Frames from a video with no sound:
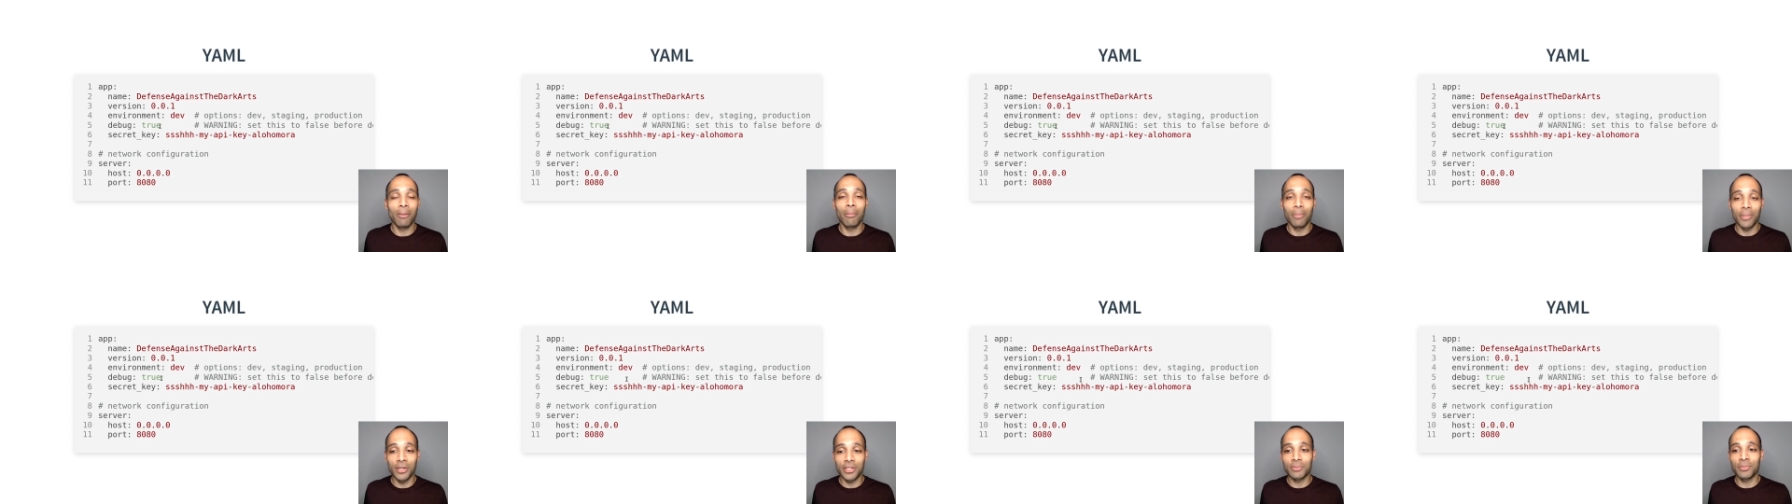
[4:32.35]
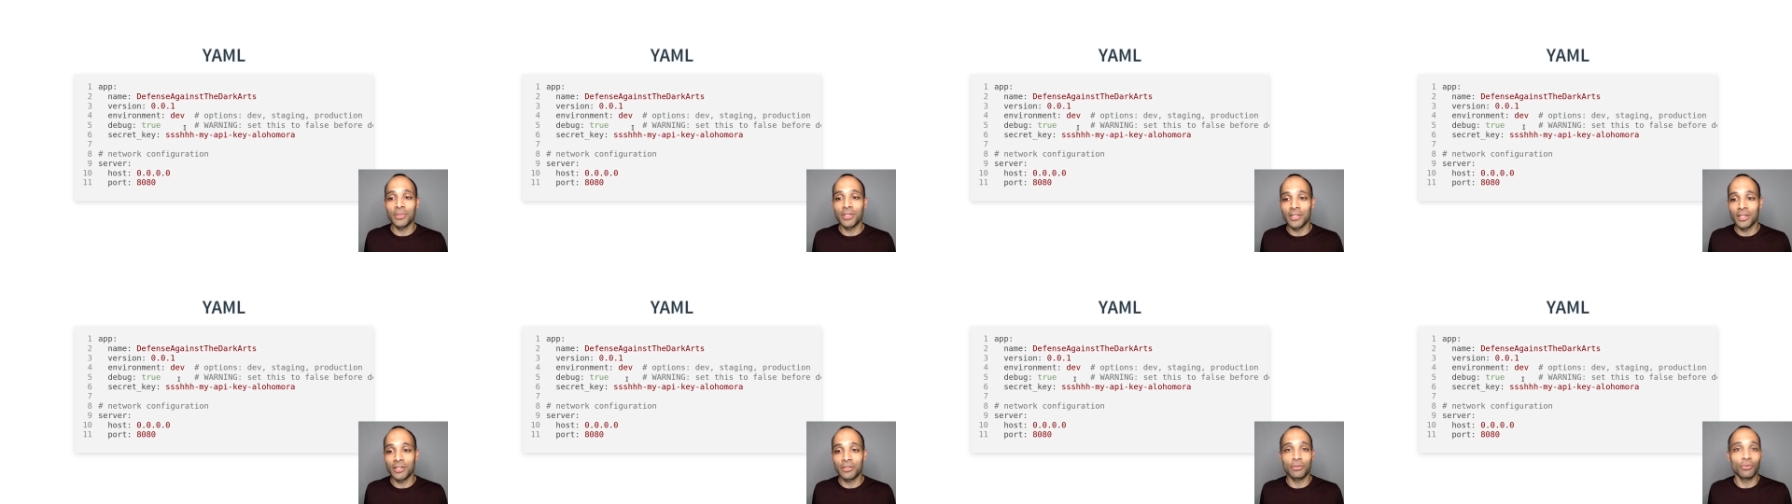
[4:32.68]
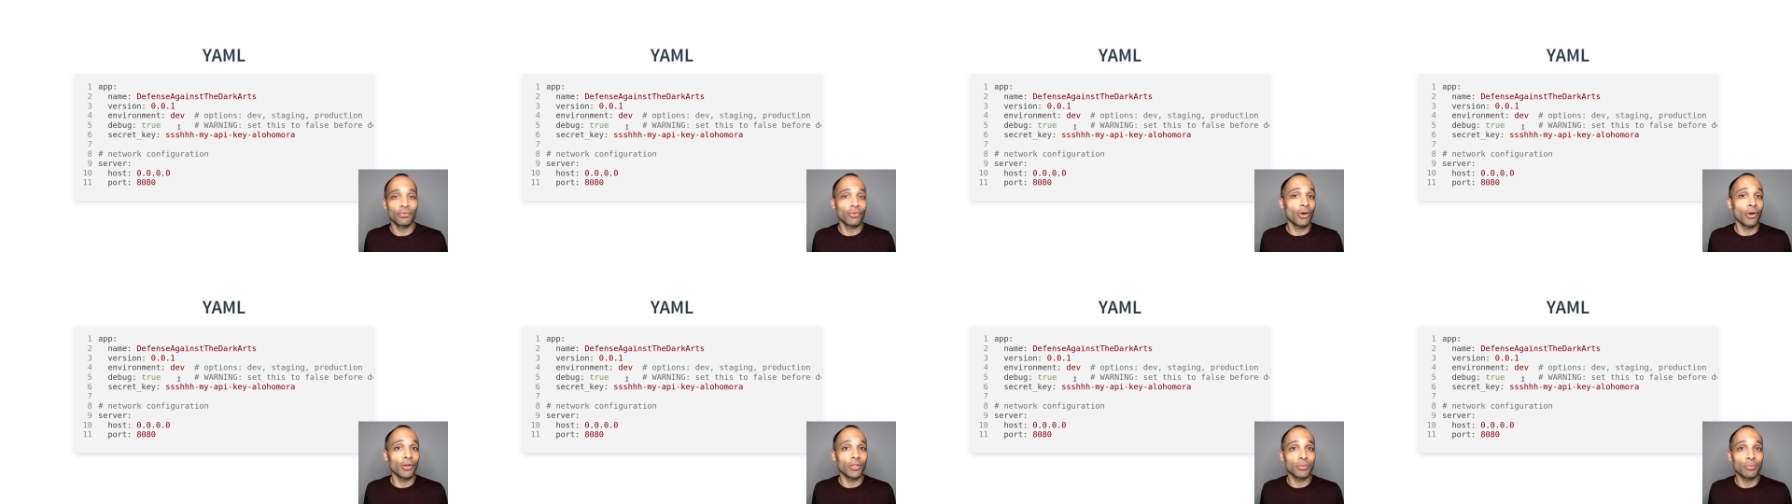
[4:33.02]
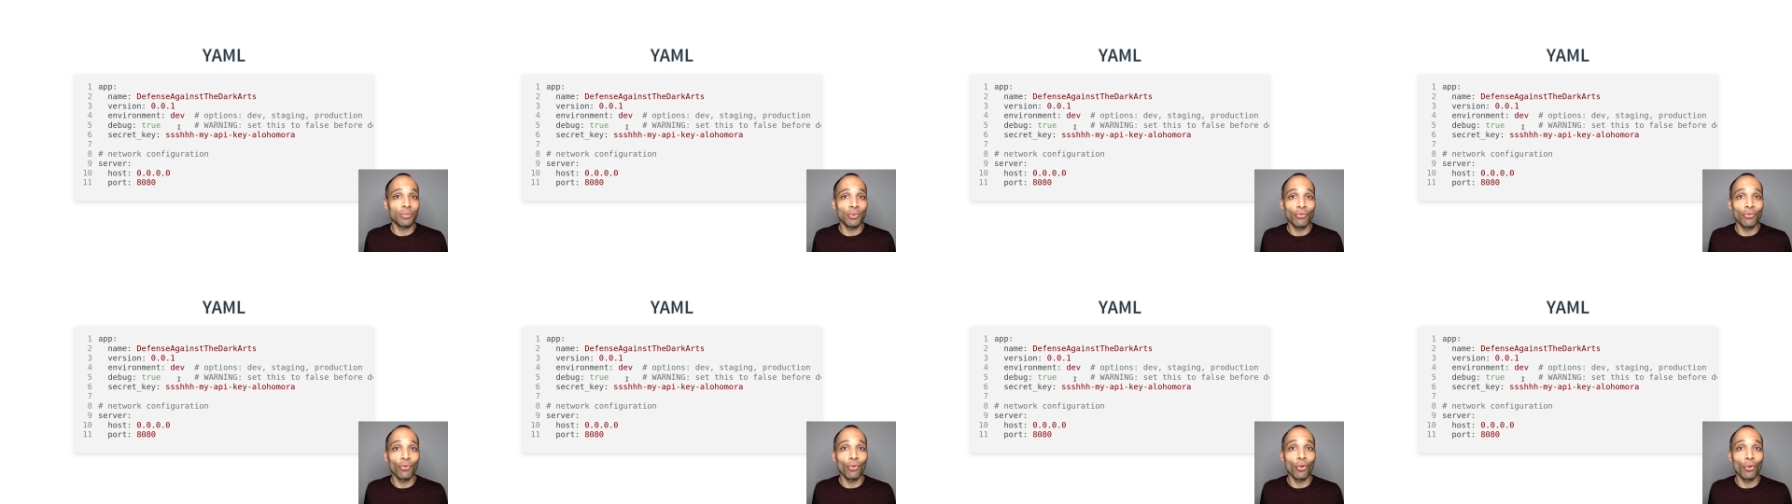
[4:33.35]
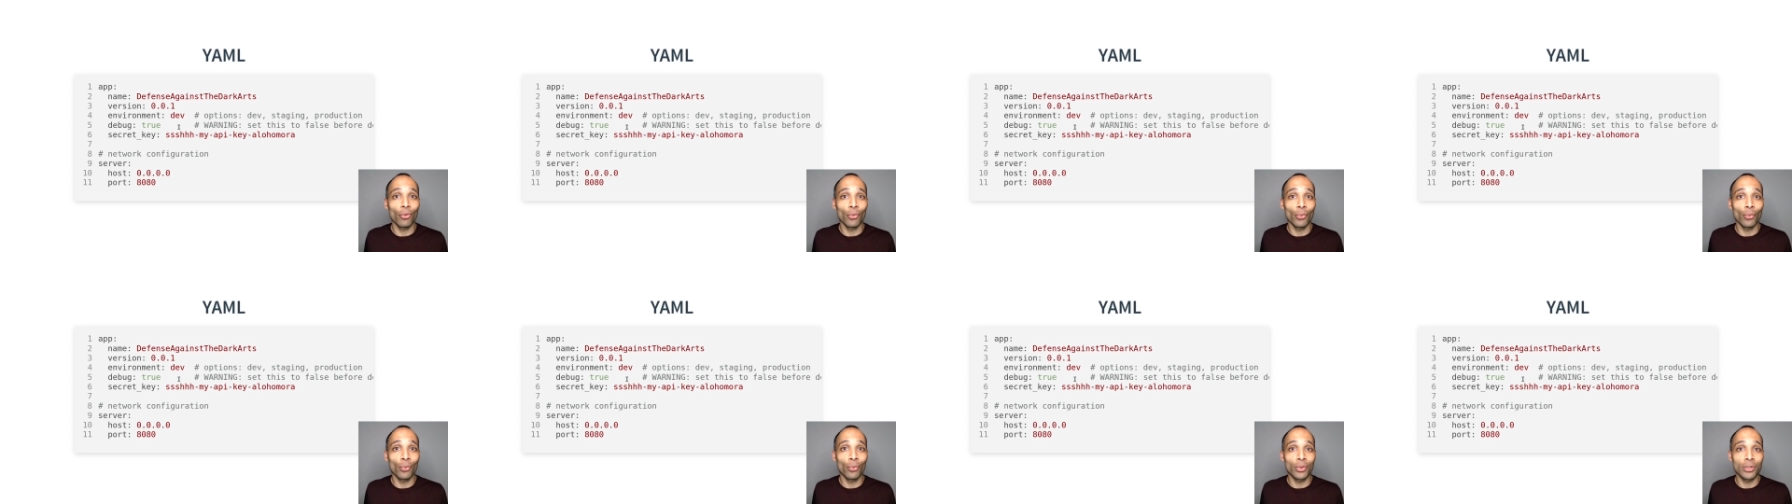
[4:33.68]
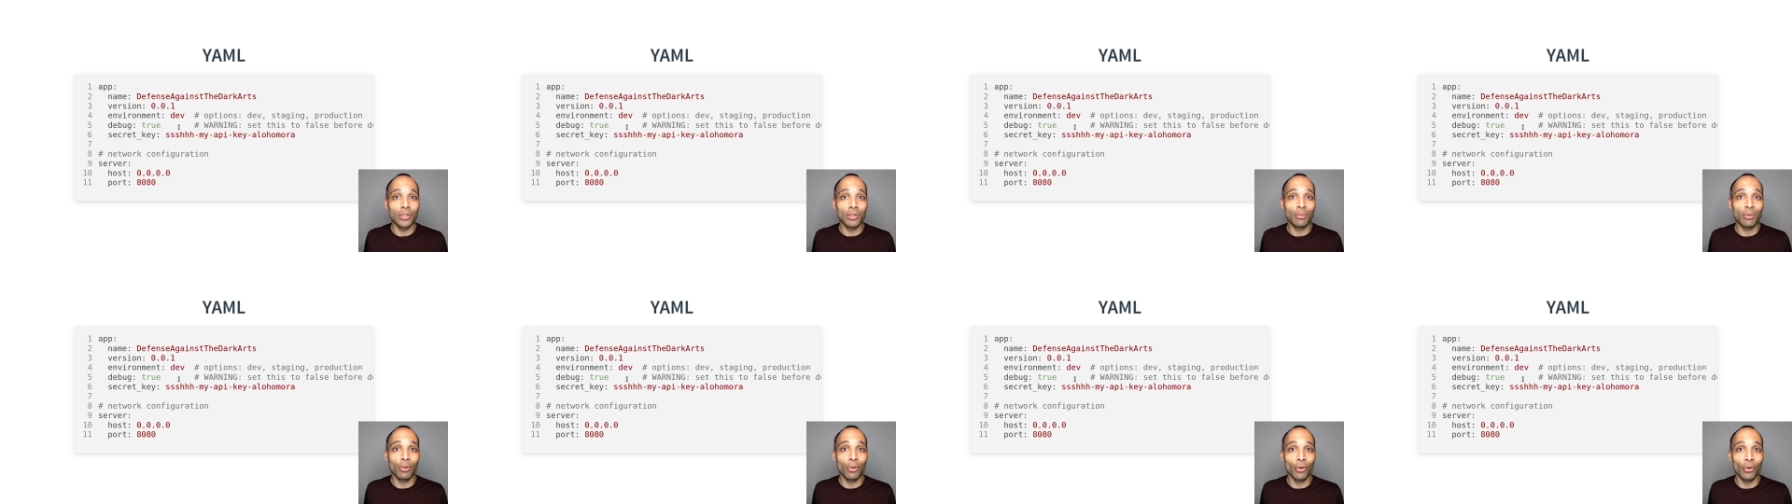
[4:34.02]
must be set to false before we
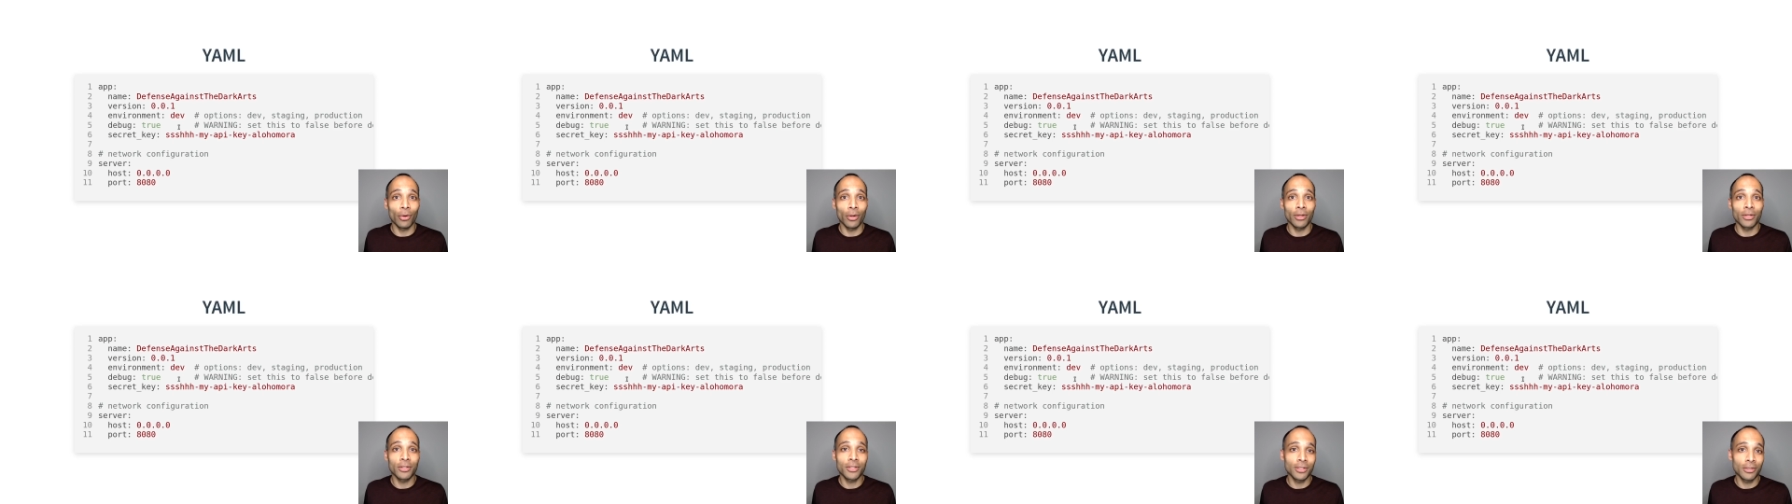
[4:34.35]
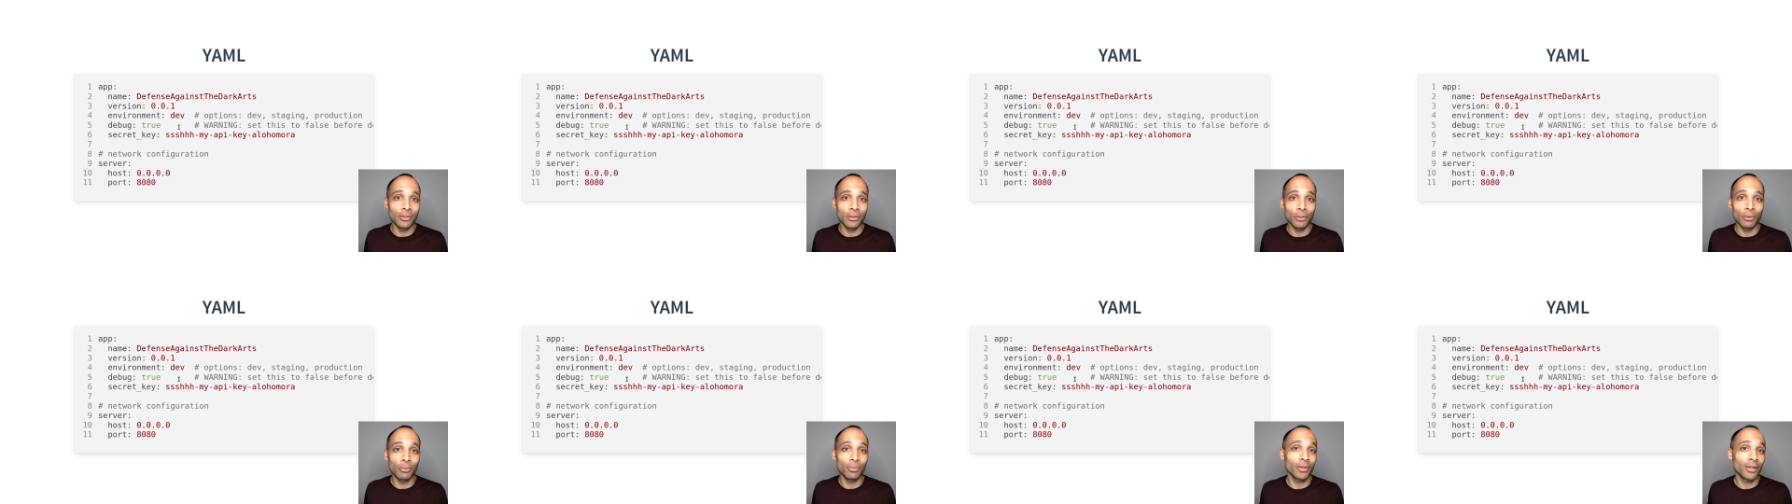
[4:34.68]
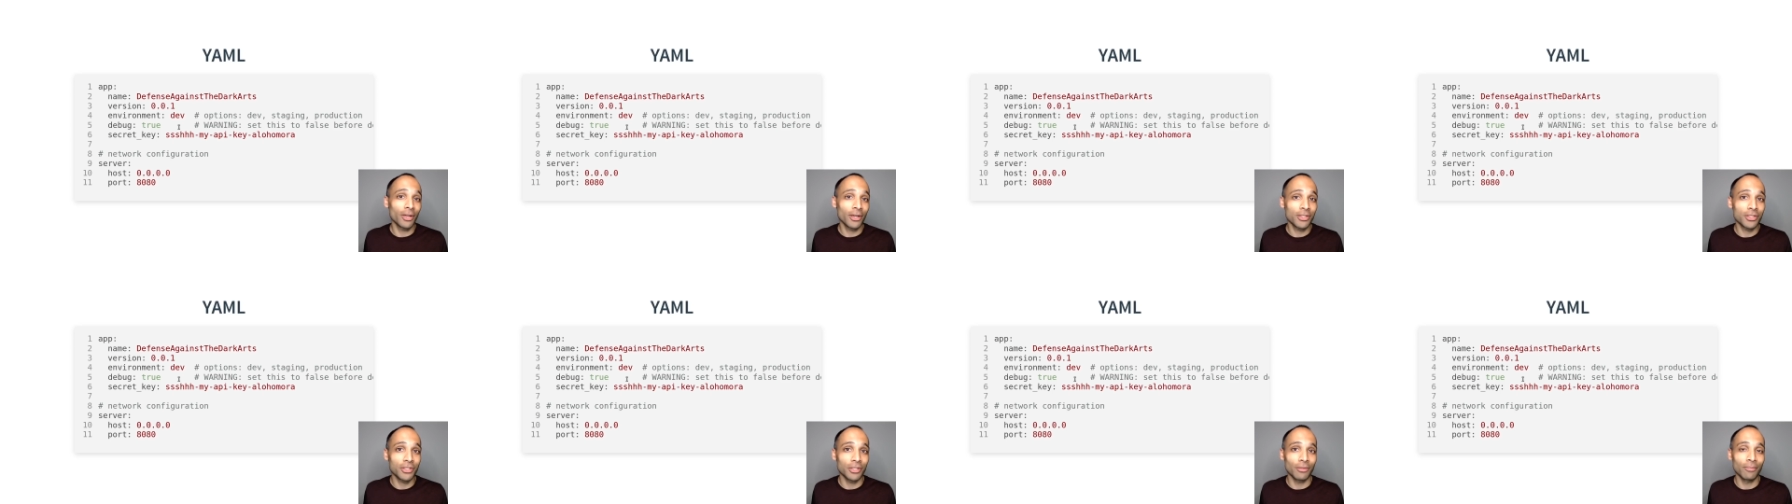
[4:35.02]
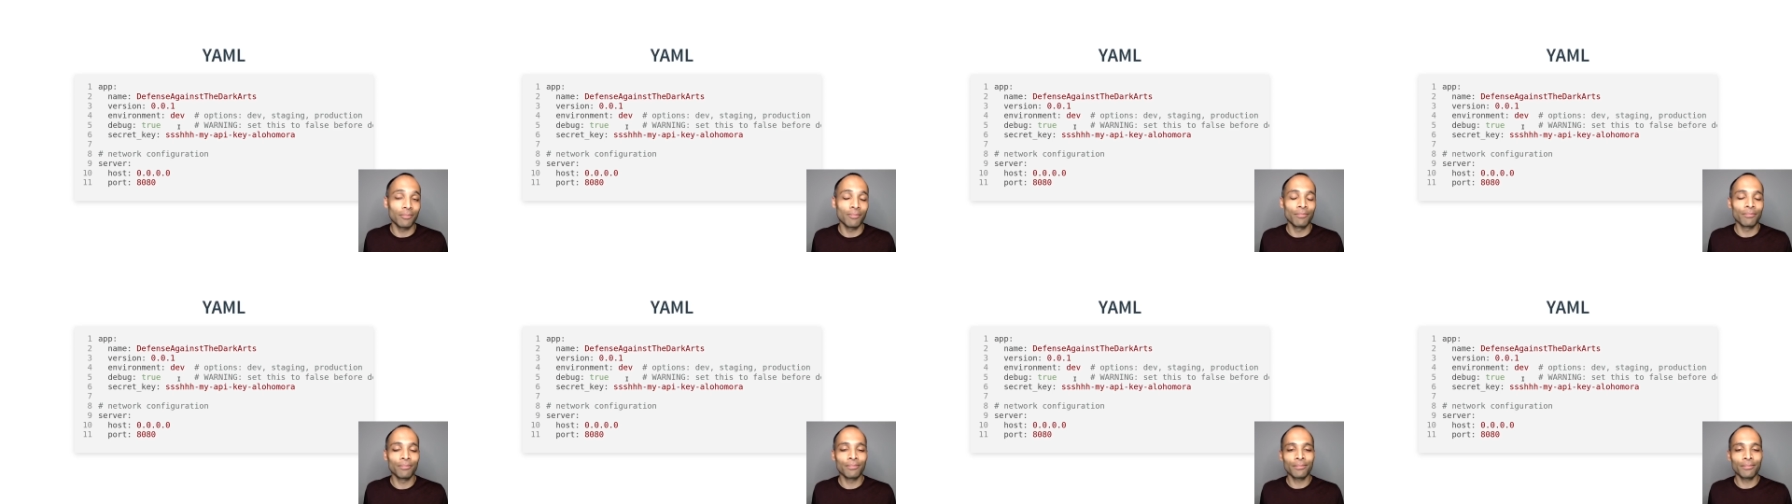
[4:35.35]
deploy to production.